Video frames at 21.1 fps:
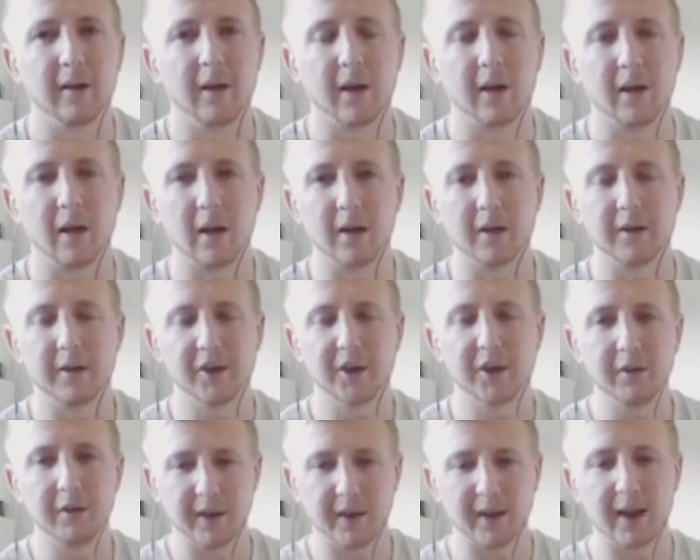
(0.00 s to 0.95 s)
and do
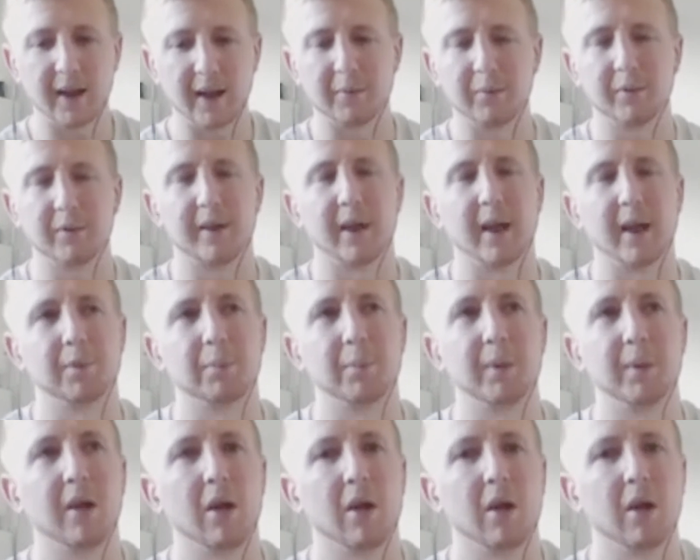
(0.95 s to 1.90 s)
you think that that's
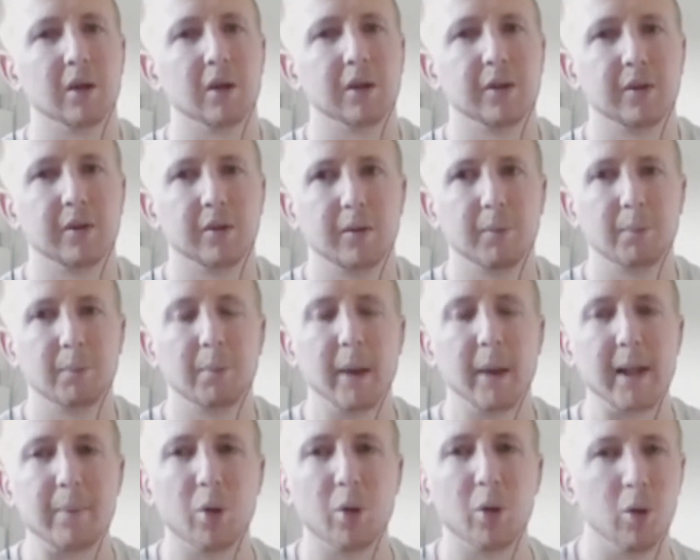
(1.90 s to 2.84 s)
because
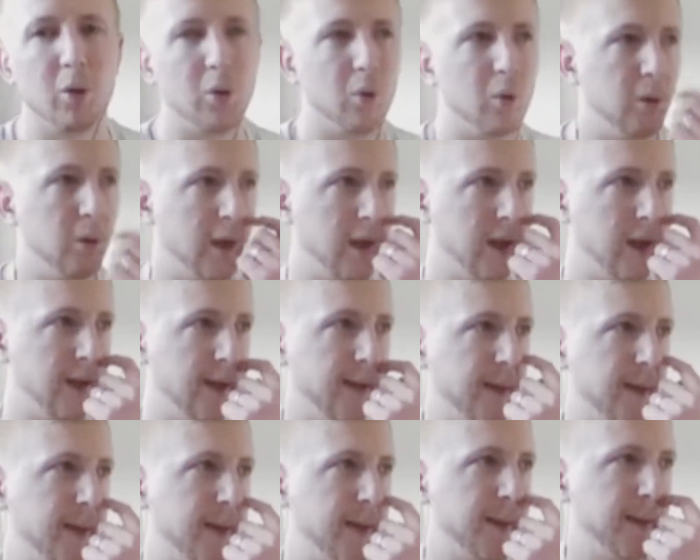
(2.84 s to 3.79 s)
people,
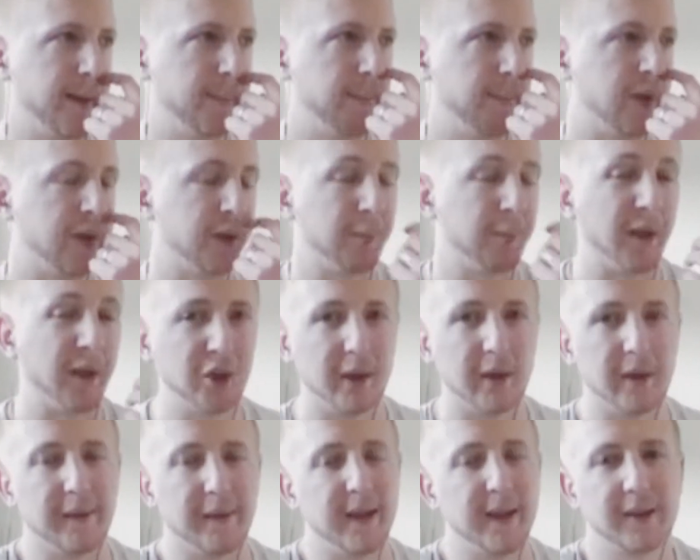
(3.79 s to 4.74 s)

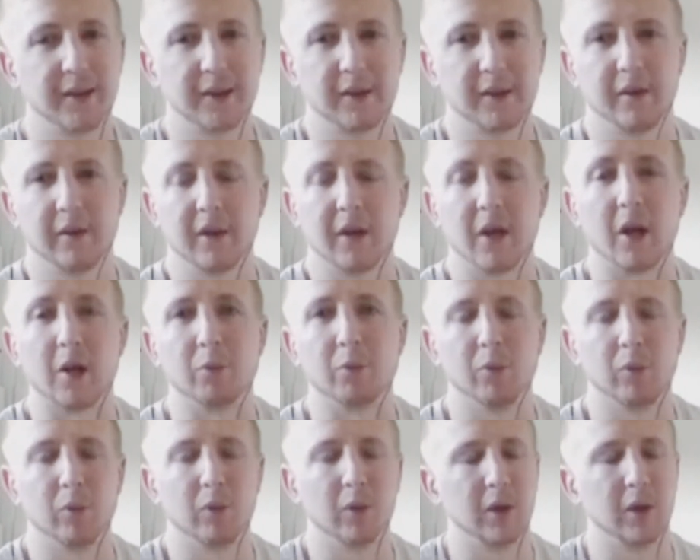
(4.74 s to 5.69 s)
especially this, you know,
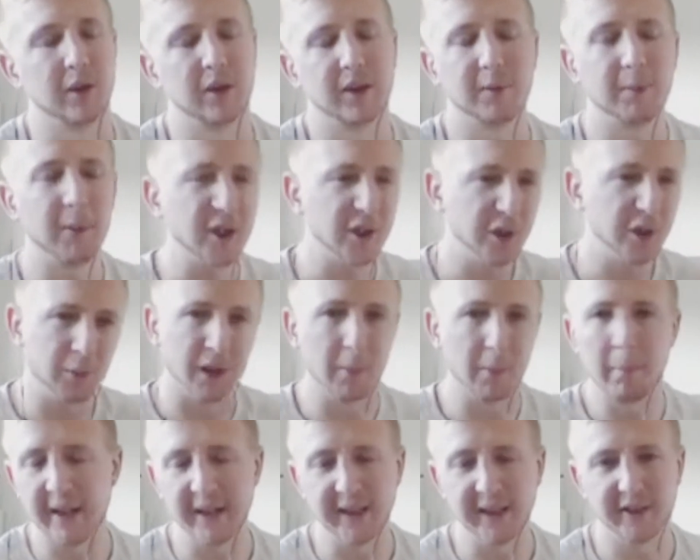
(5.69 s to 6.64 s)
especially with the
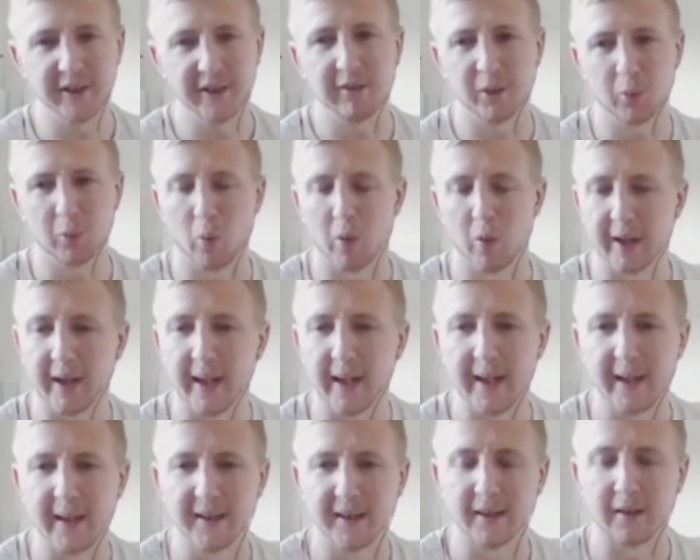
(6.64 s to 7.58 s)
media is what it
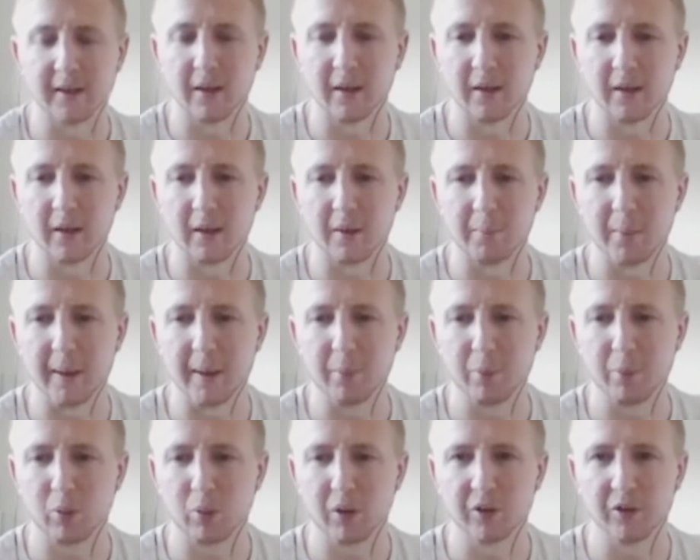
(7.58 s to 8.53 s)
is, and, and, and
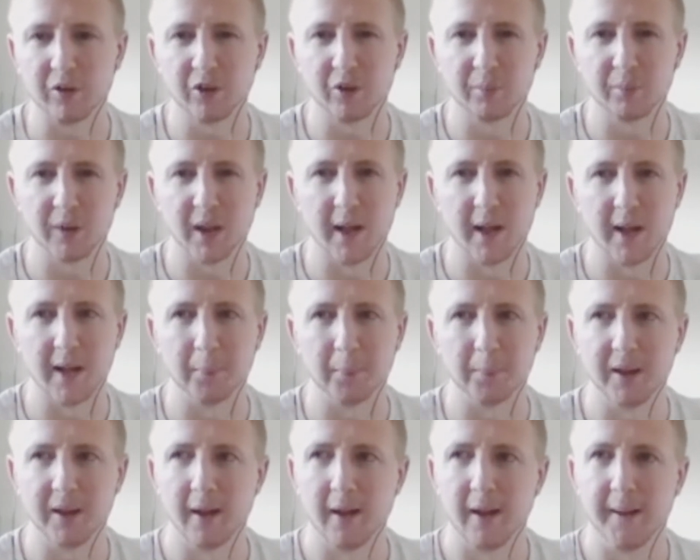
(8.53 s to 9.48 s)
people can
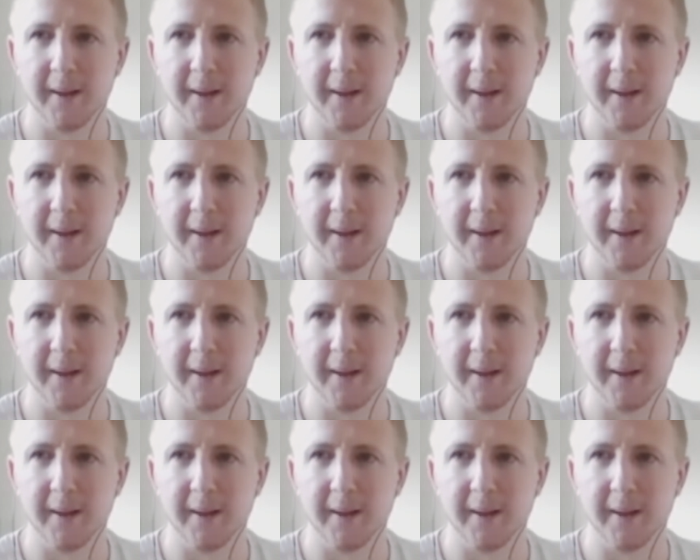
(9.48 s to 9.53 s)
sometimes